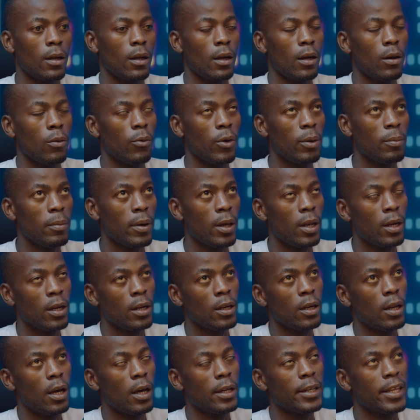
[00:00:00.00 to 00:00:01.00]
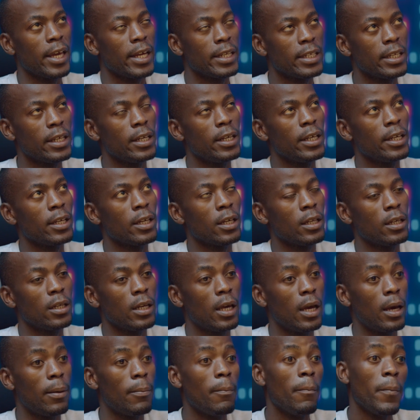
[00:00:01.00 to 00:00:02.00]
Women, they are dealing in
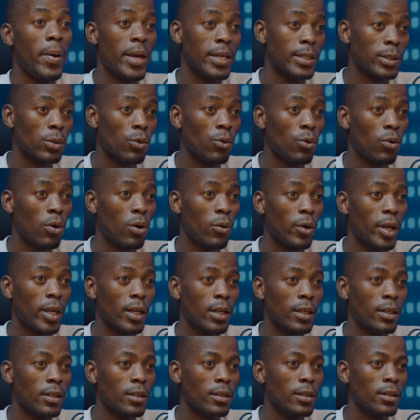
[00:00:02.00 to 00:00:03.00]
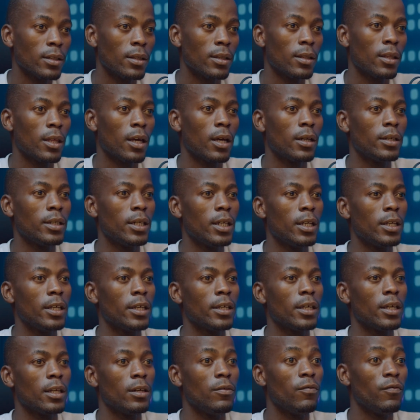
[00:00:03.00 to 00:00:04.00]
maize growing, they are
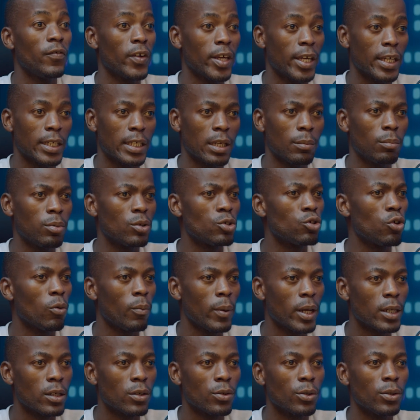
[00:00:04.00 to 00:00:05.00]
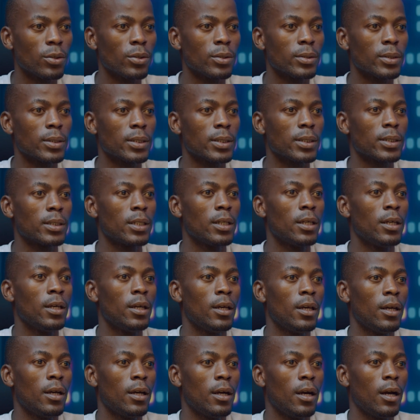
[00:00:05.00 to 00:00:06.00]
dealing in vegetable tomatoes,
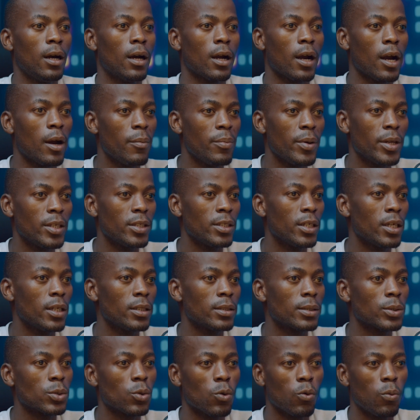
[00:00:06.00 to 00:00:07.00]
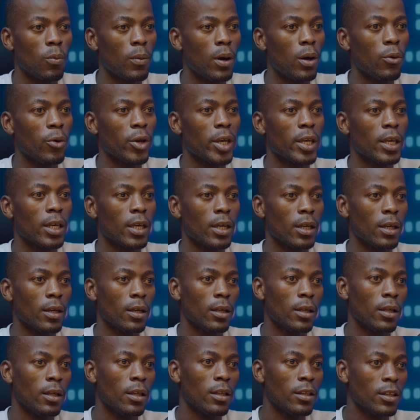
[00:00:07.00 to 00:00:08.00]
cabbages, kumawiki,
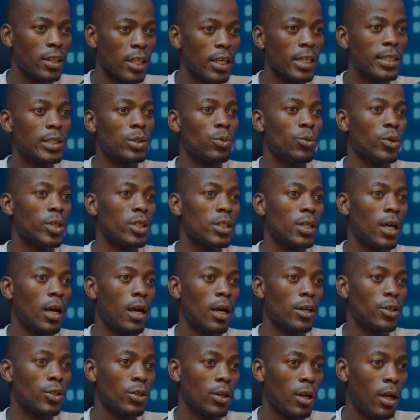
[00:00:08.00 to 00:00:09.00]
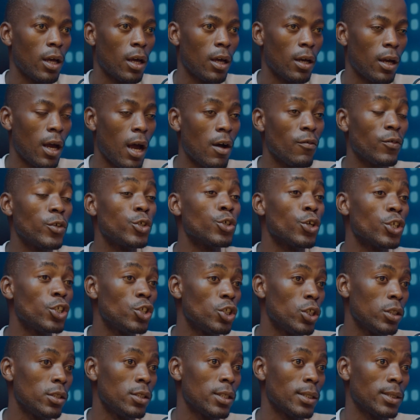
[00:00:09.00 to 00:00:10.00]
things which are have
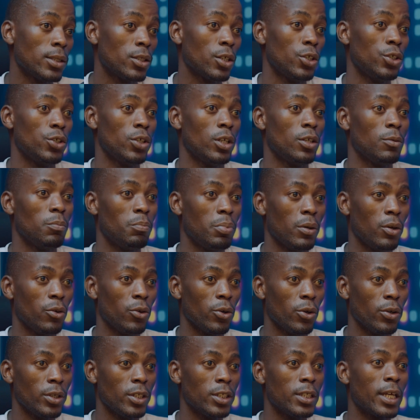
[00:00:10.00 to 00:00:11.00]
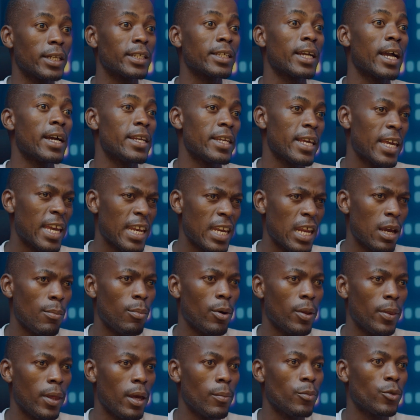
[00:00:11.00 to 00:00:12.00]
short gestation period that can enable
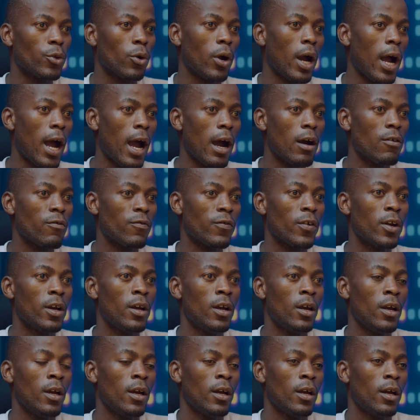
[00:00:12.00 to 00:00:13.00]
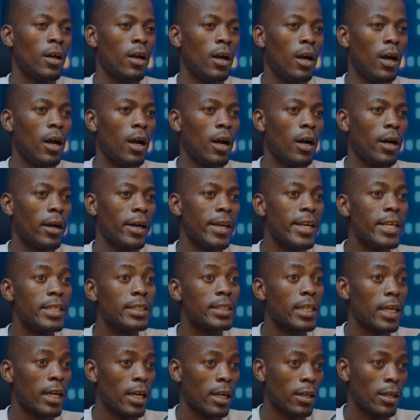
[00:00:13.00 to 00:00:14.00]
them to have
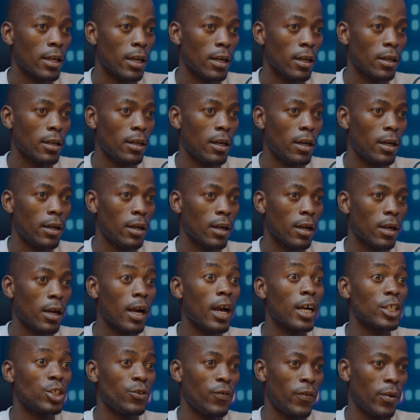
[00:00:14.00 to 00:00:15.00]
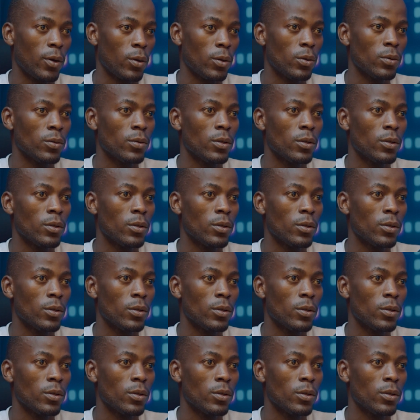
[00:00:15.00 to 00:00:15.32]
easy cash flow